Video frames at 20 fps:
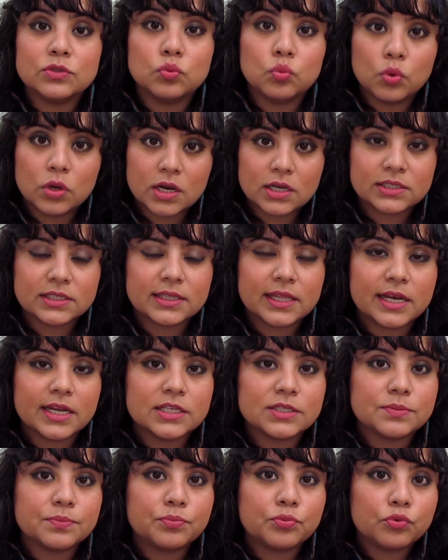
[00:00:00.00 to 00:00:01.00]
worked, that
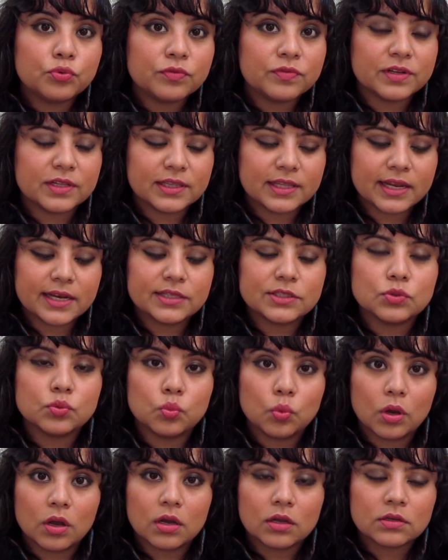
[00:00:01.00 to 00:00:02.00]
has proven that it's
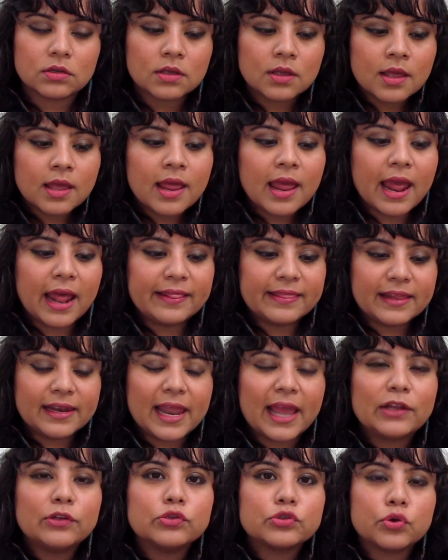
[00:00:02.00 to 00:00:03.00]
worked, and they
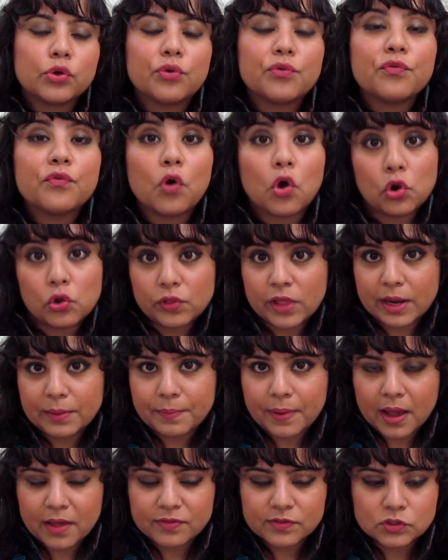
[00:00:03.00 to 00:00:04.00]
like to sort of follow that
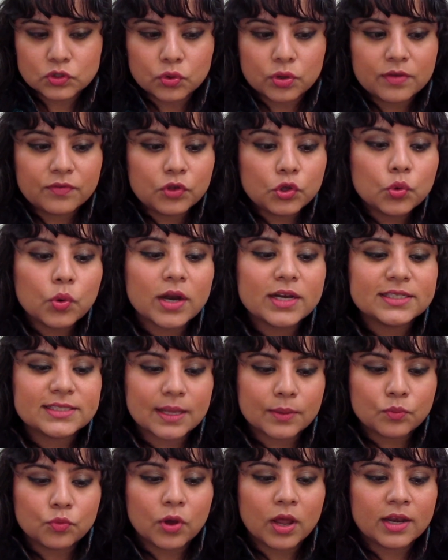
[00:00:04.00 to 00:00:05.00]
path. So if you are
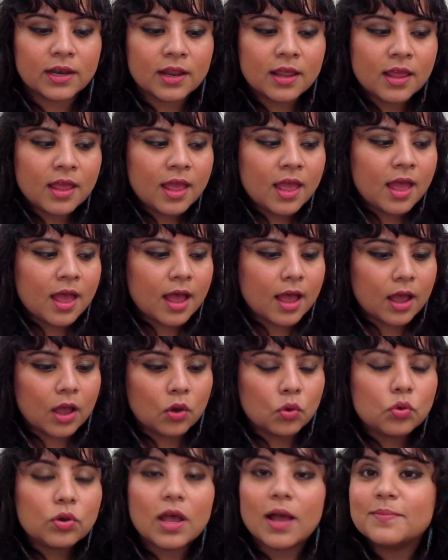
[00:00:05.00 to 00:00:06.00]
someone
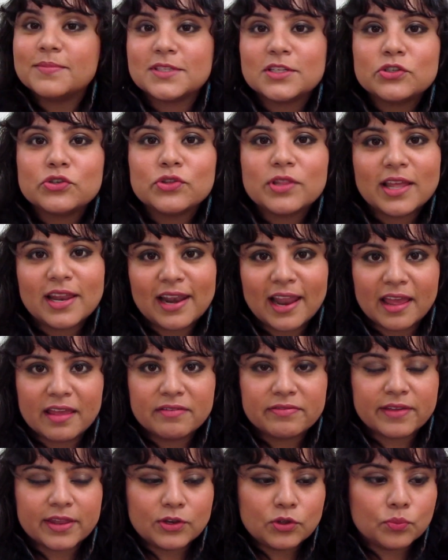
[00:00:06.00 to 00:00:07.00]
who comes into their
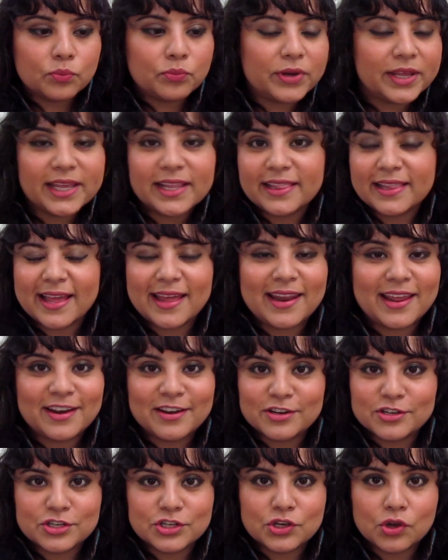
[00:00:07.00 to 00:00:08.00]
life and you bring in that
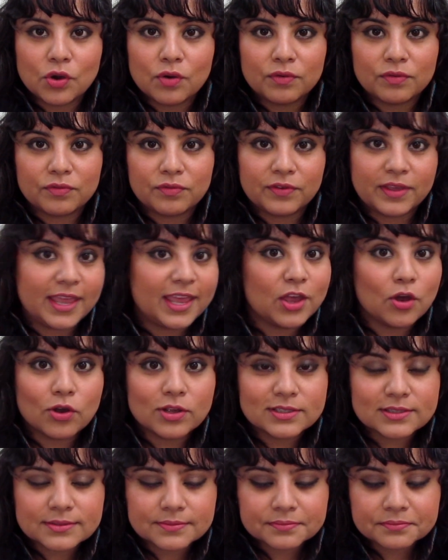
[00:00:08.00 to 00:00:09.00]
energy of
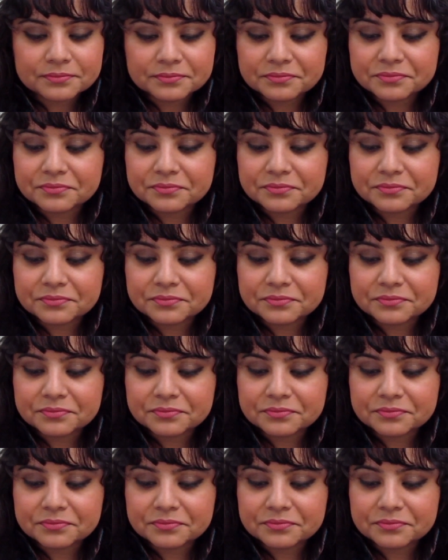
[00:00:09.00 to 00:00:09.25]
chaos,